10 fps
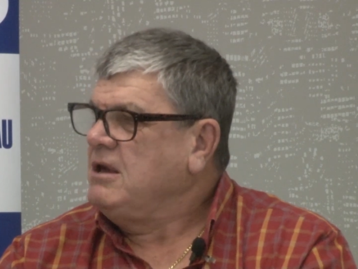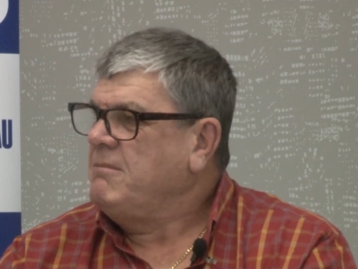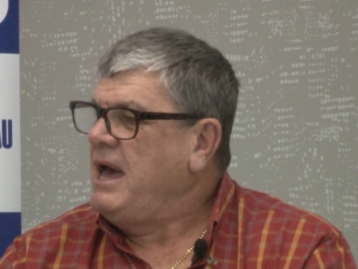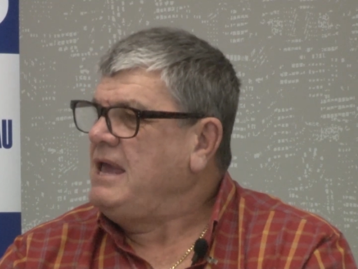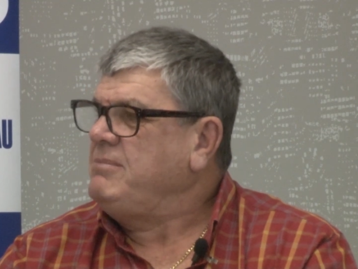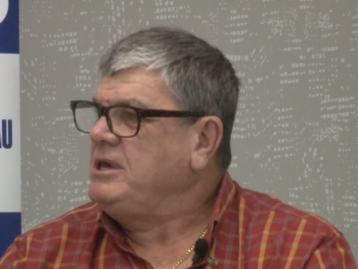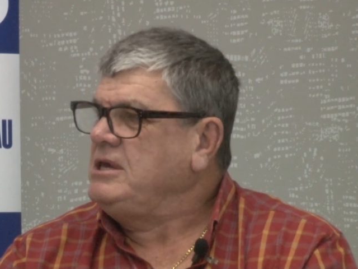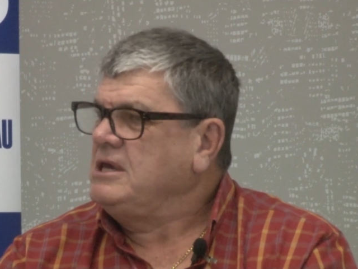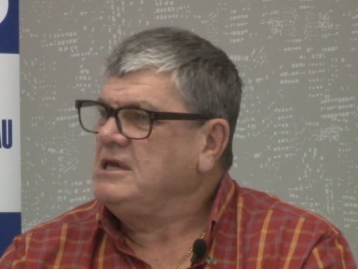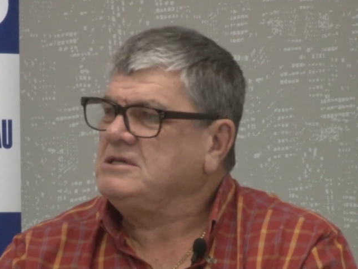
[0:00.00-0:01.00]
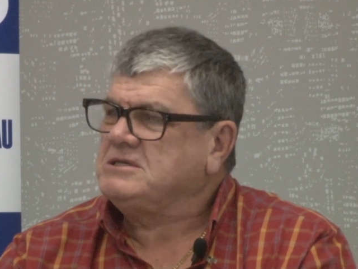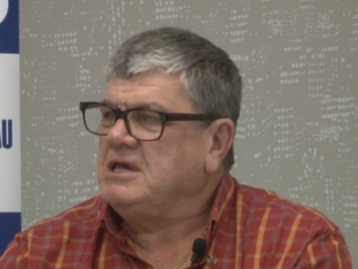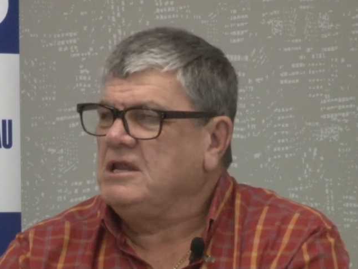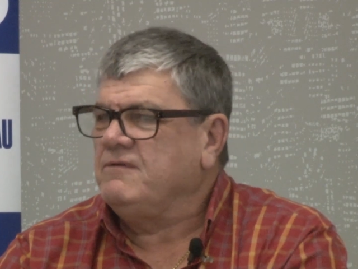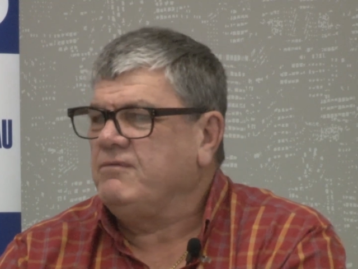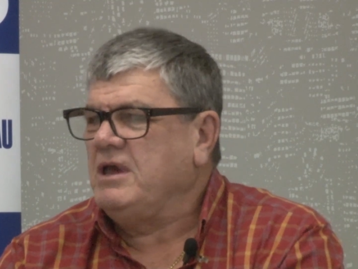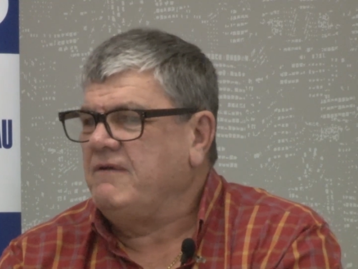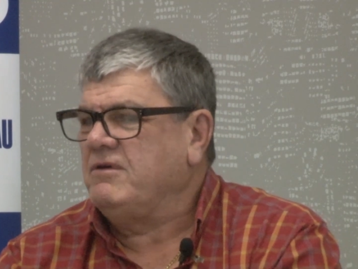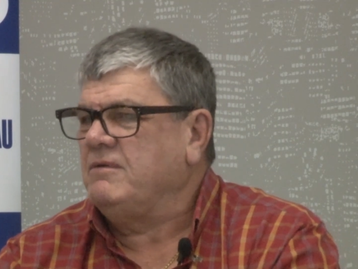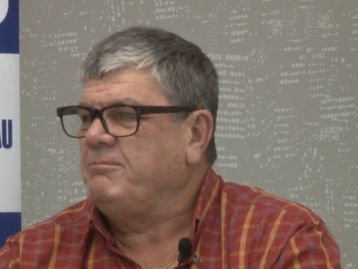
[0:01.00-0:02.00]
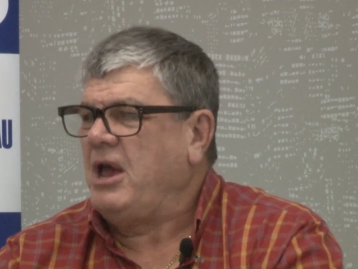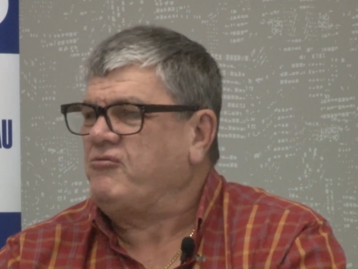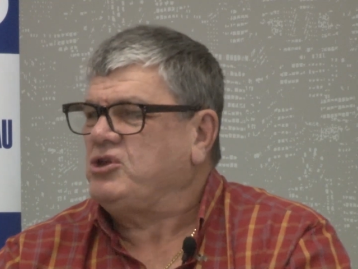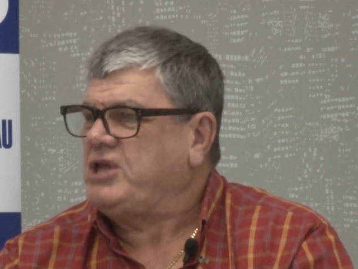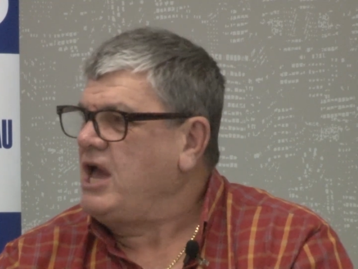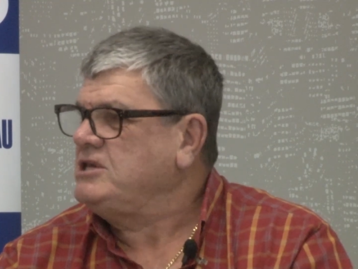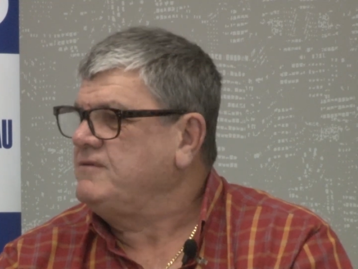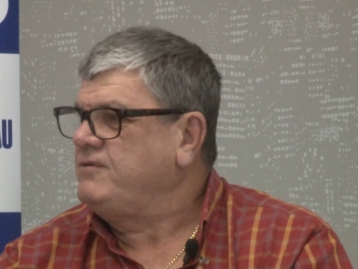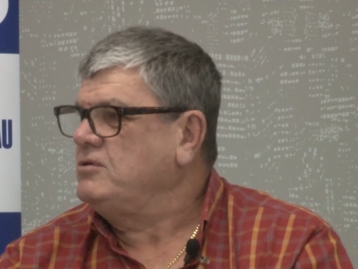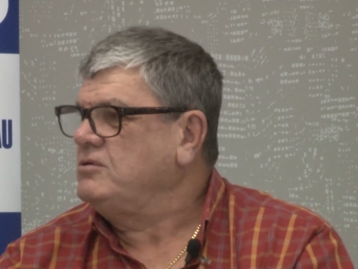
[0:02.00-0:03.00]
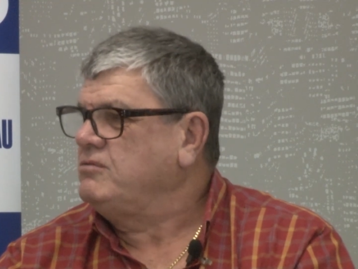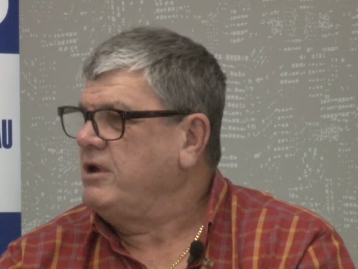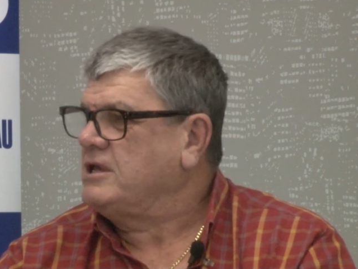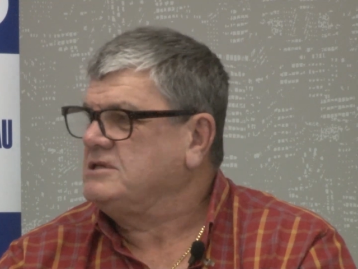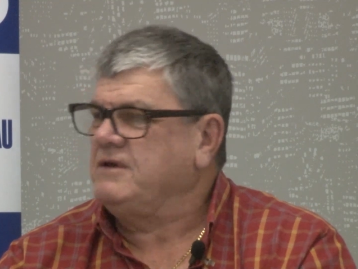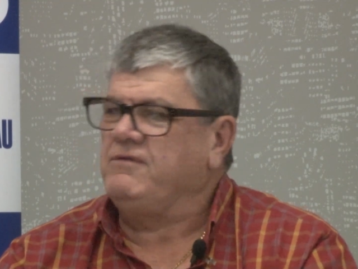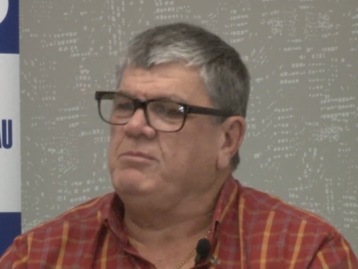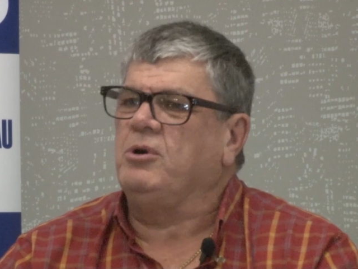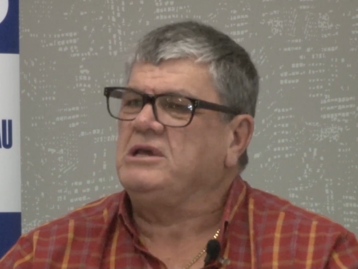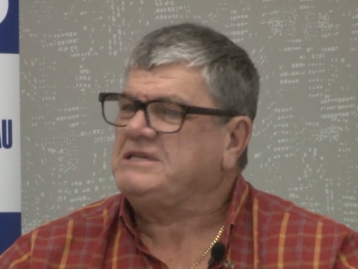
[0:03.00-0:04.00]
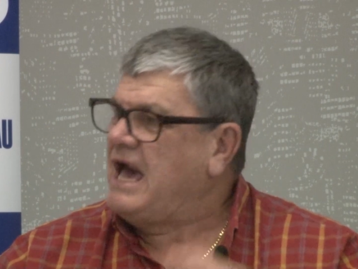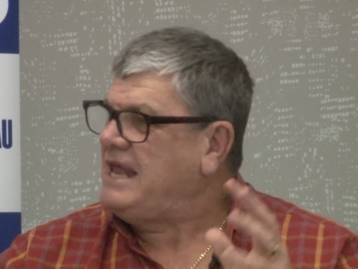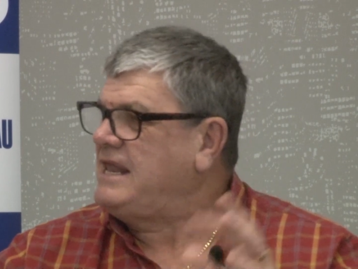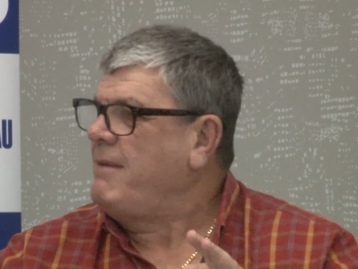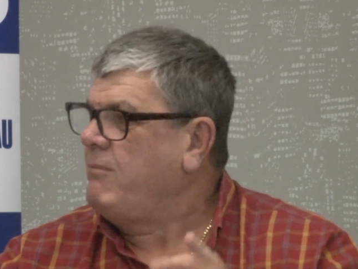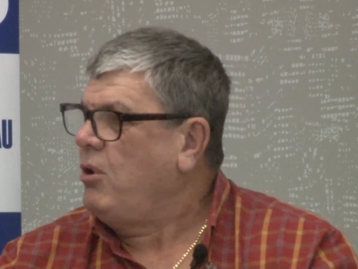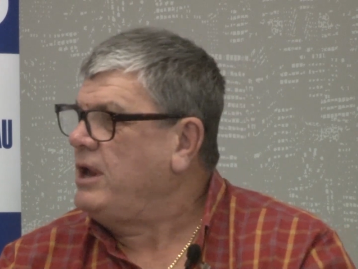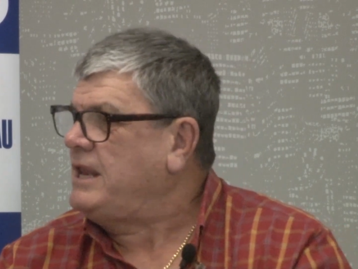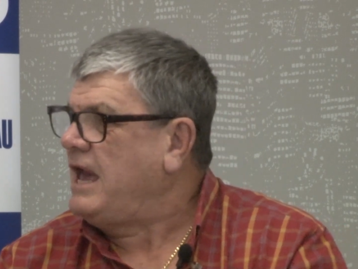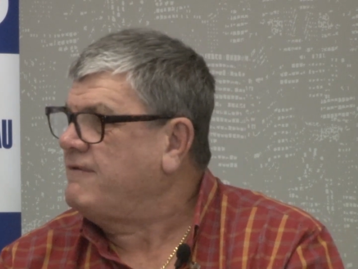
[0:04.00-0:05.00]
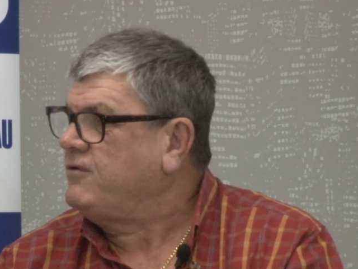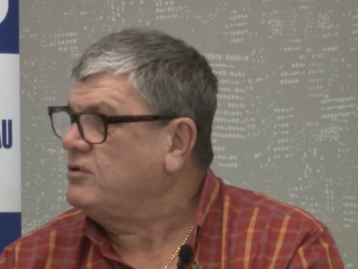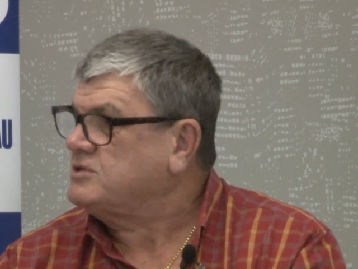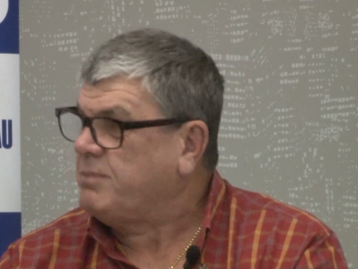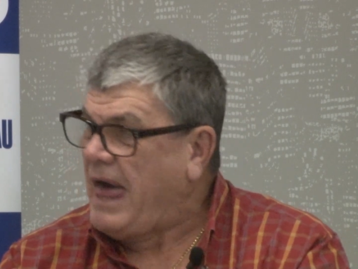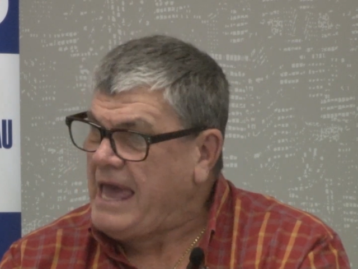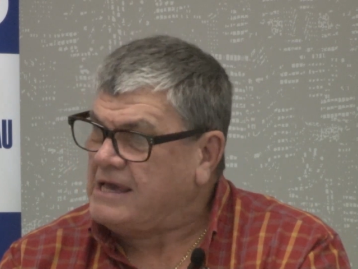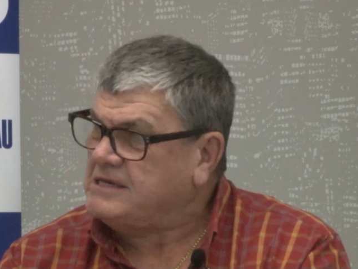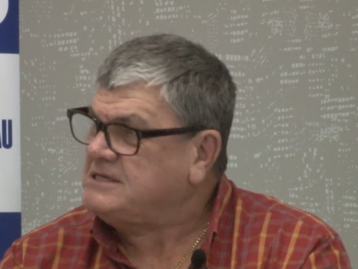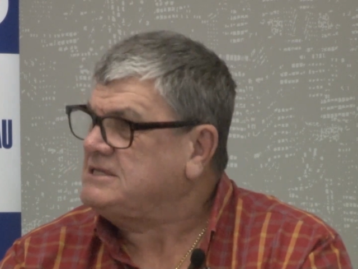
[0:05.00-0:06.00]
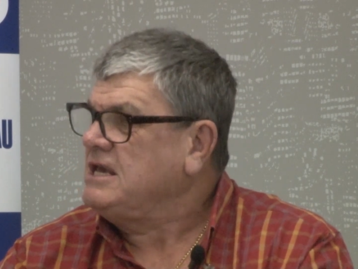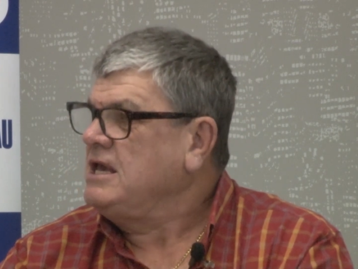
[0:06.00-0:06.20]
maybe instead of we have a Patrick Dangerfield who reckons everybody's hard done by in AFL as players,